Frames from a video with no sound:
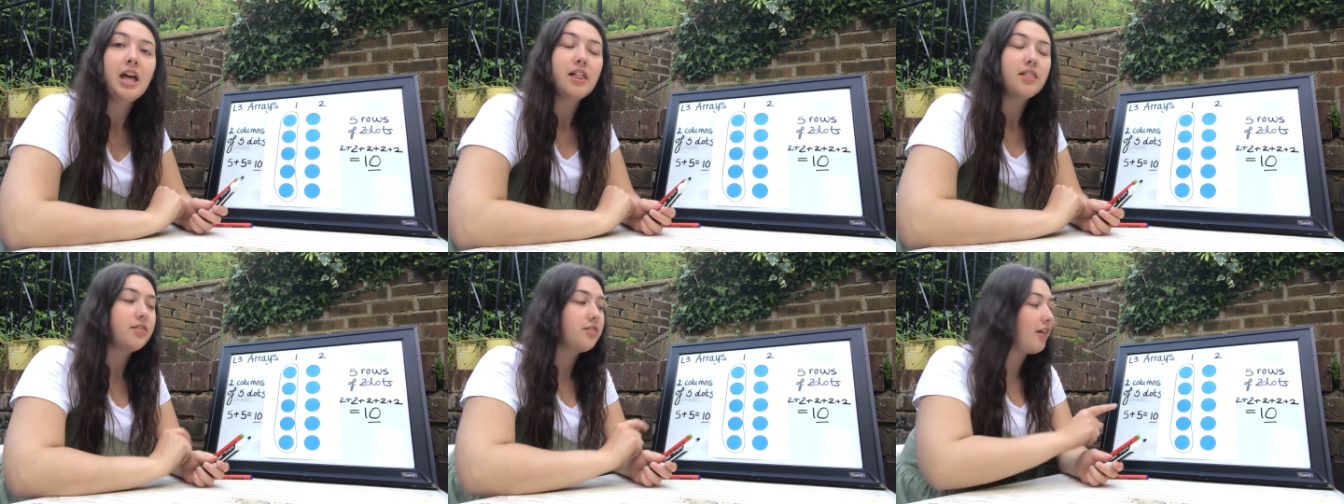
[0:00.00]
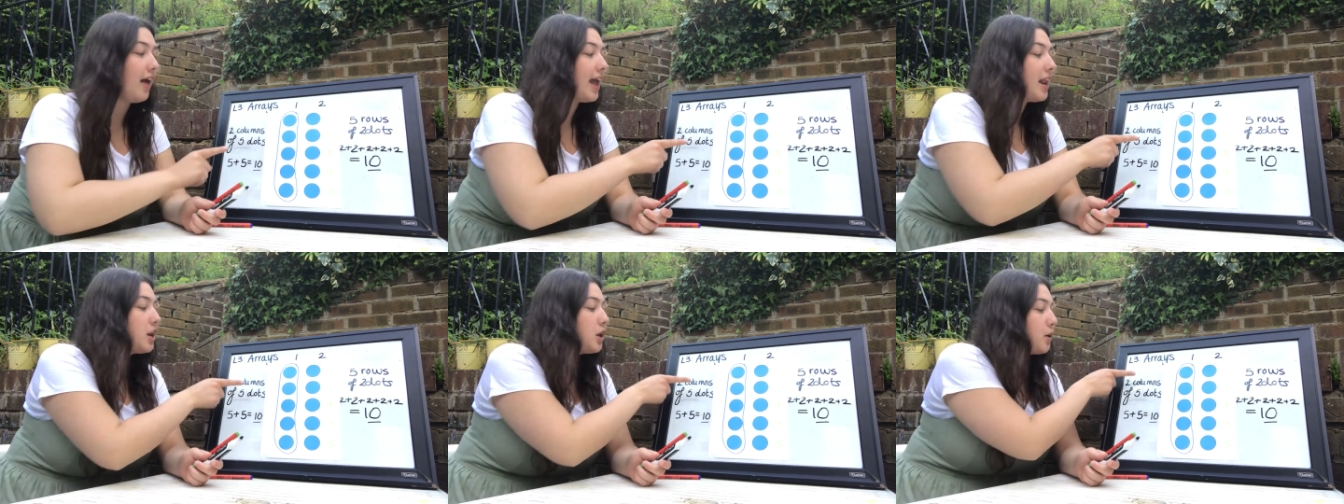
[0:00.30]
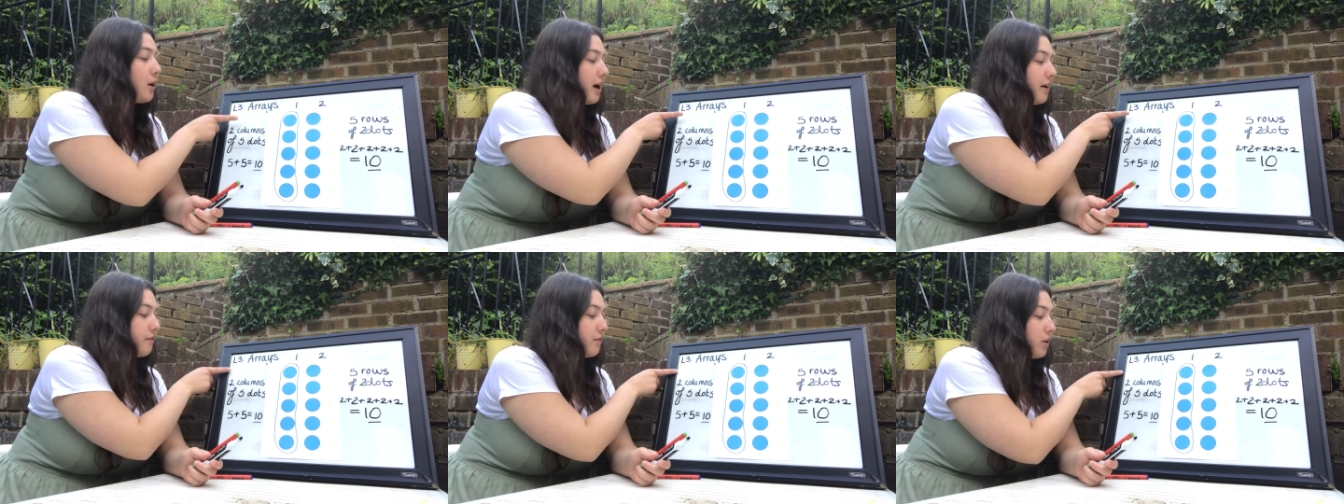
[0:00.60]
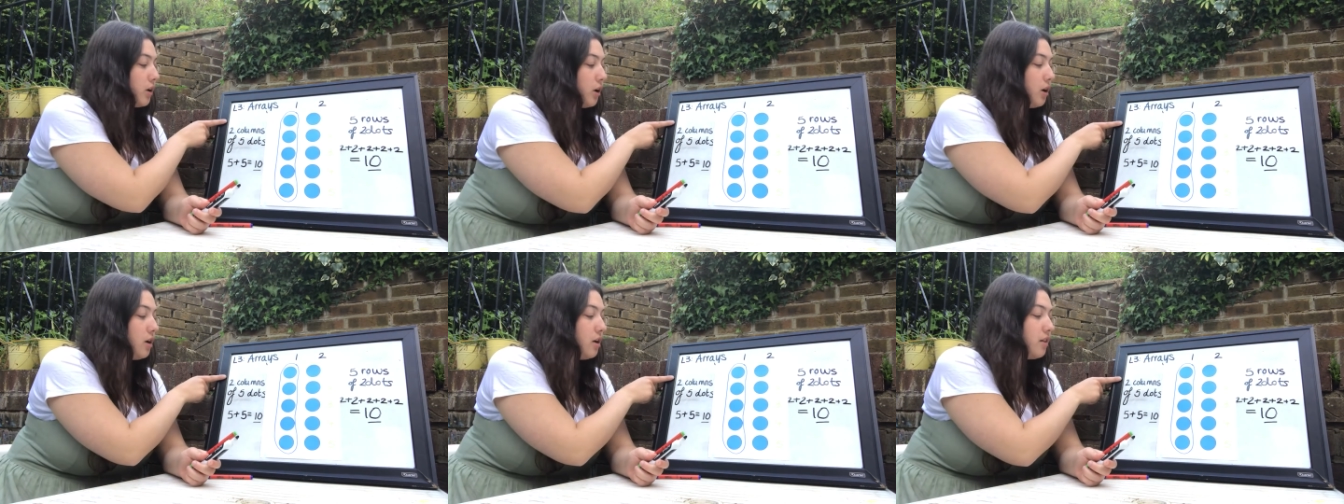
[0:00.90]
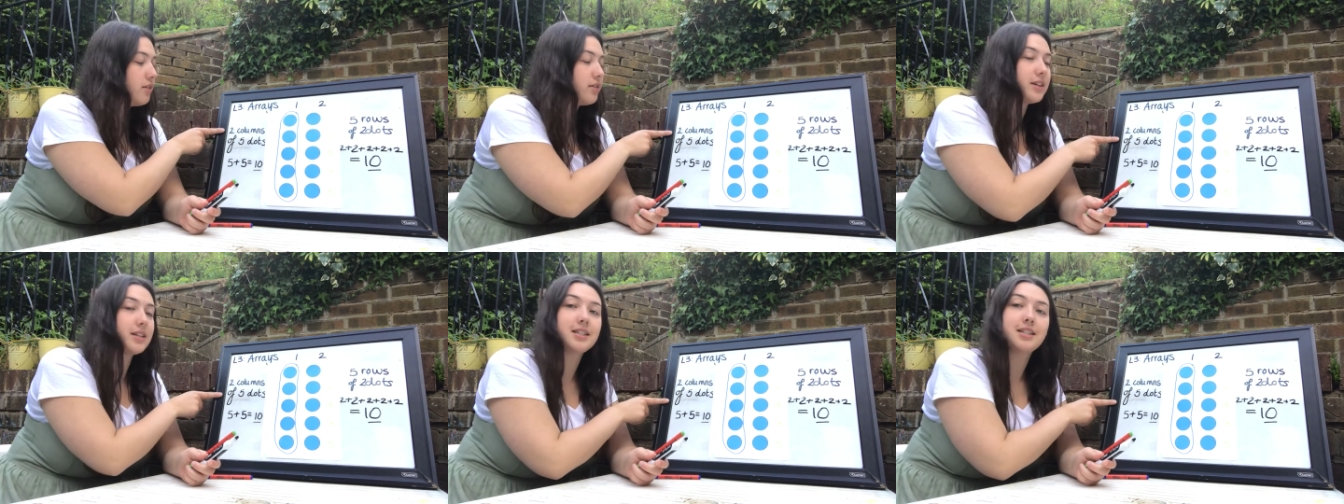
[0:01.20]
Then you have got
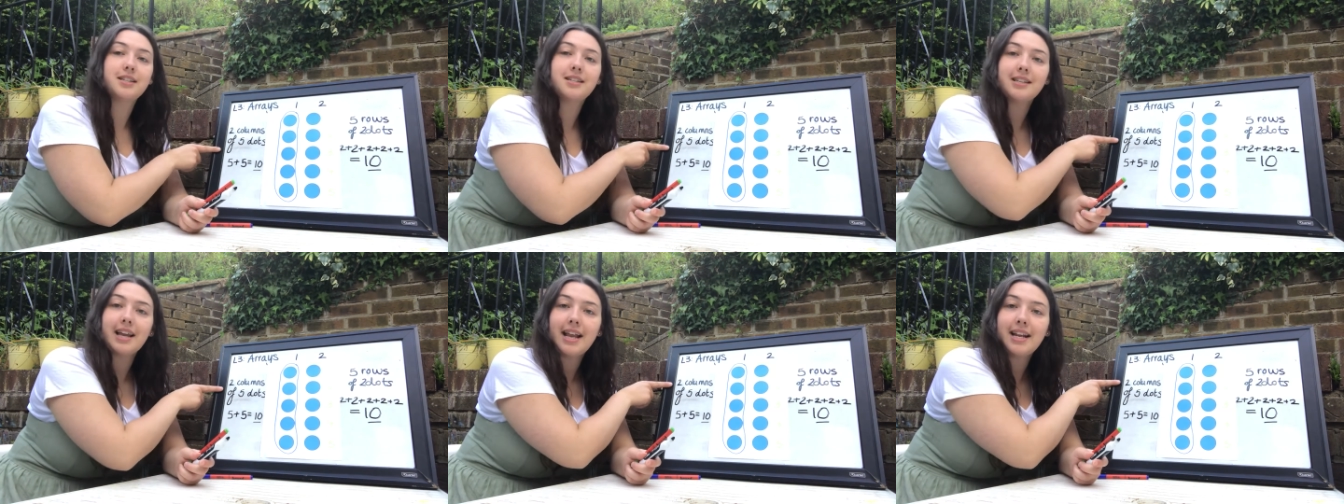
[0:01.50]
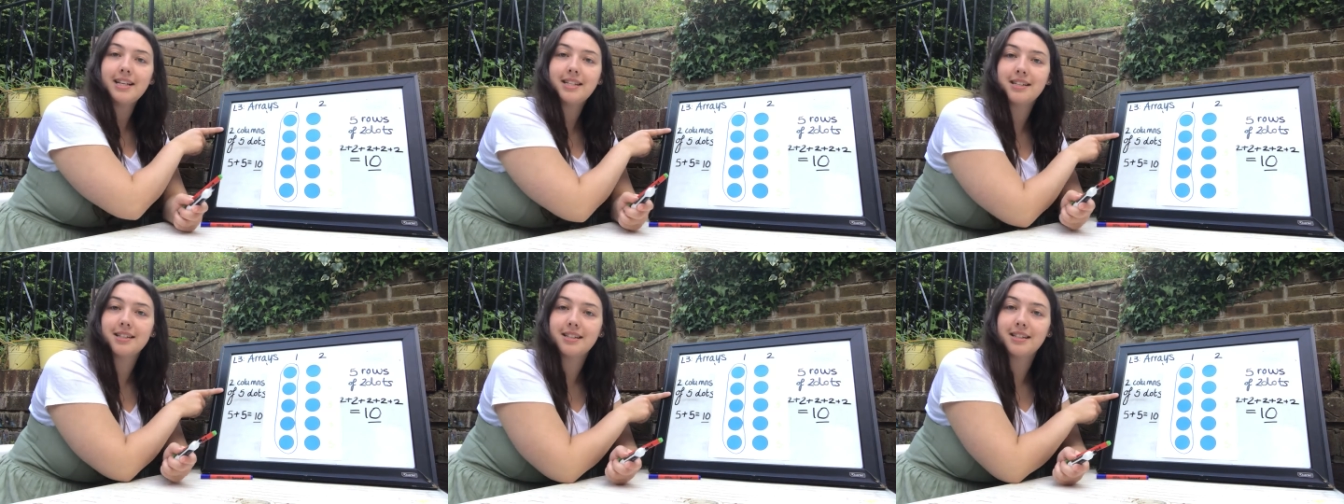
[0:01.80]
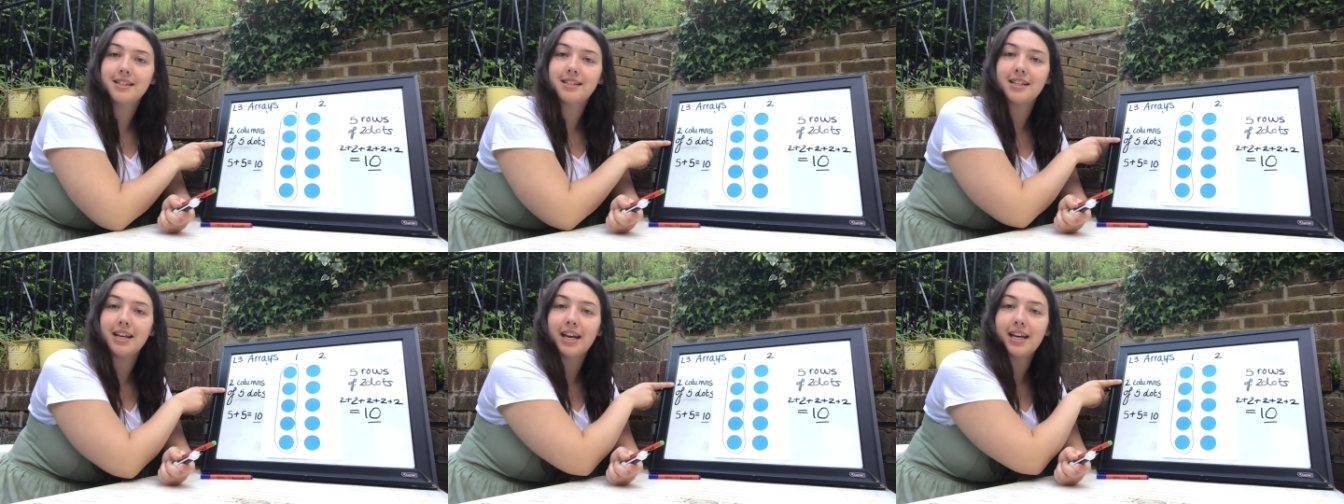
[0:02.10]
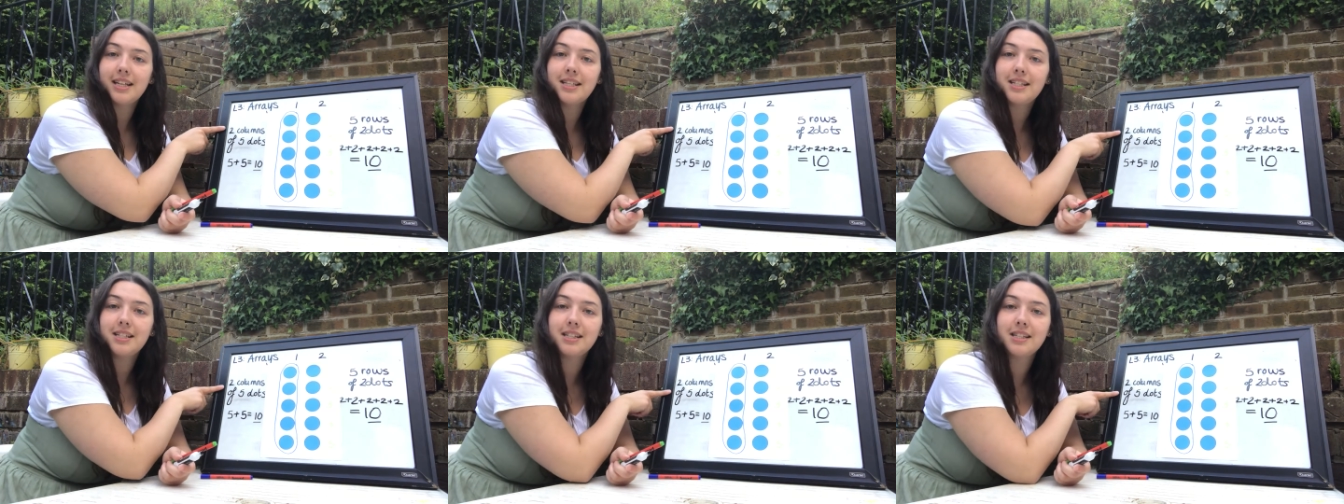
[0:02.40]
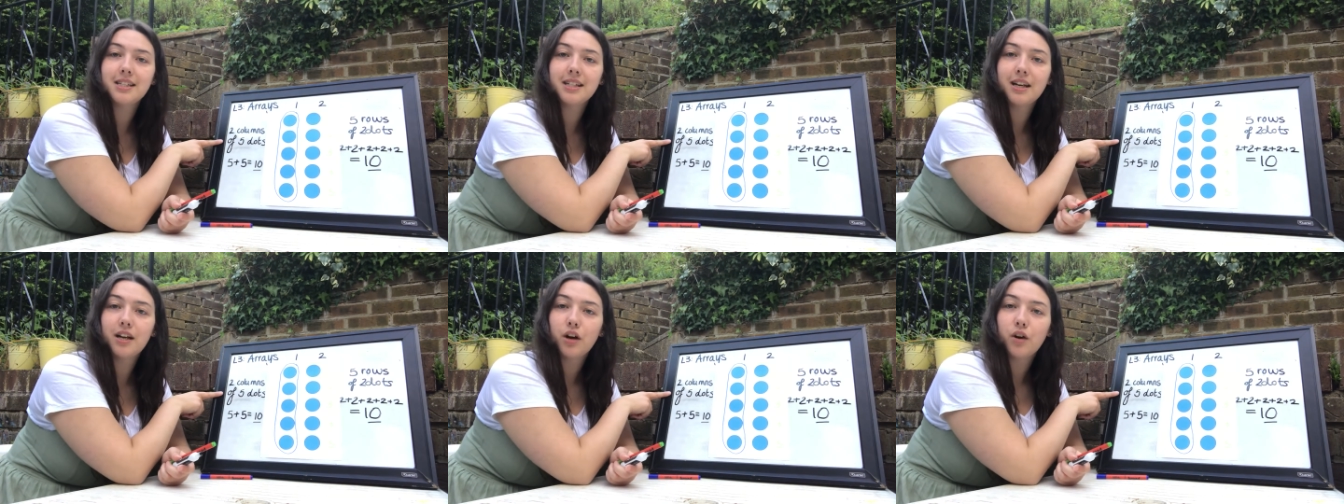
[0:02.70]
the sentences